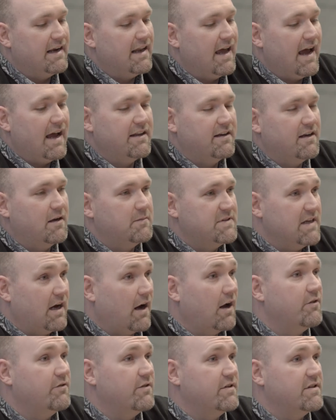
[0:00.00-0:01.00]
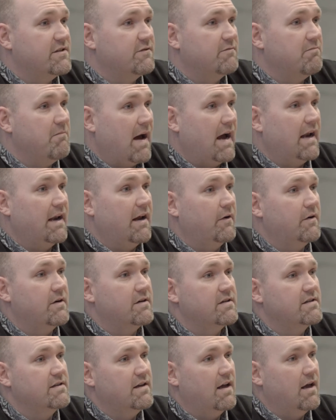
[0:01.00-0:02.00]
And it added up to hundreds of man
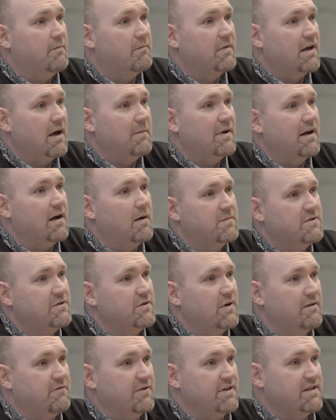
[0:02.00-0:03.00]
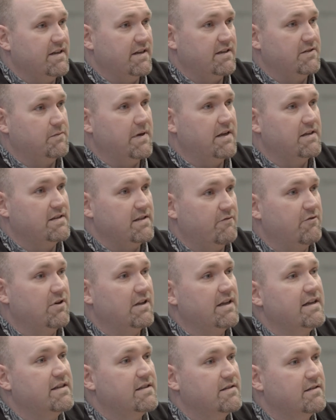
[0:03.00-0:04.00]
hours coming up to every 6 weeks a
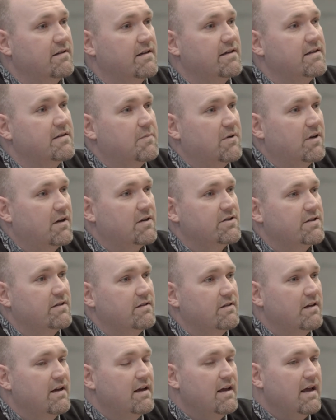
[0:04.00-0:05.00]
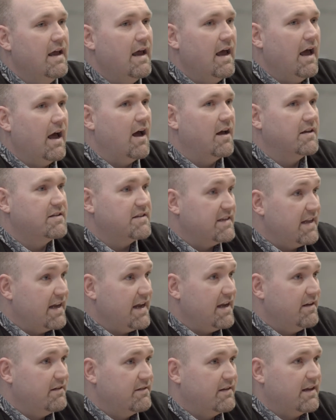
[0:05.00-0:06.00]
release into production.
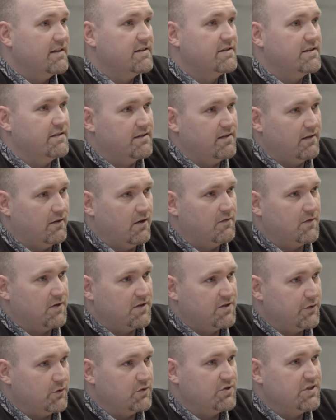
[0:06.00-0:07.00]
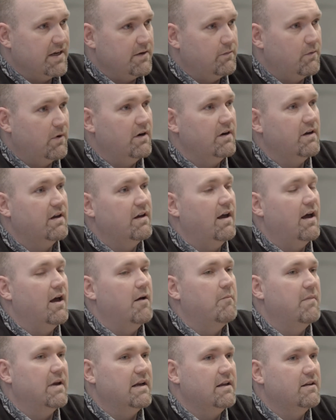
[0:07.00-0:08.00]
Today, thanks to a lot of our toolchain work,
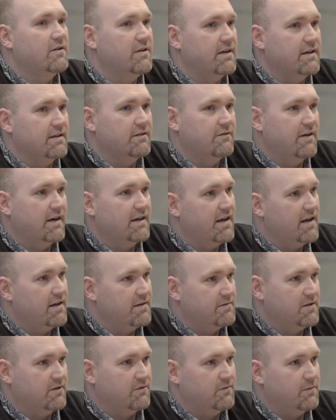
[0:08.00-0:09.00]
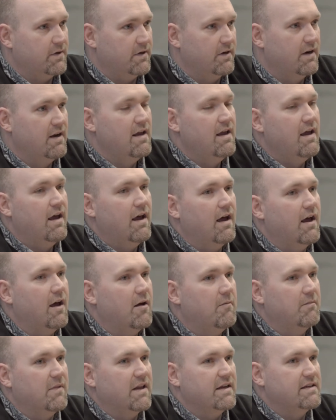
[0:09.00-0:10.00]
including the Redgate software
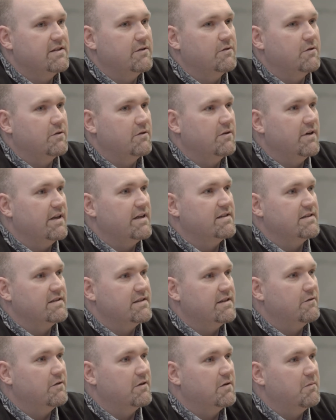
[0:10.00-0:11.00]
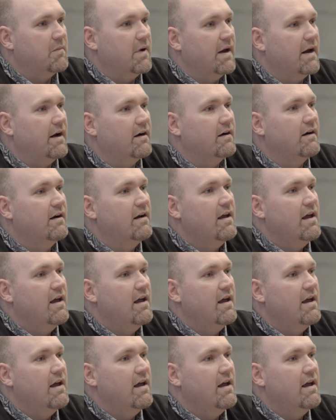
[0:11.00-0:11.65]
like SQL Release and SQL Compare,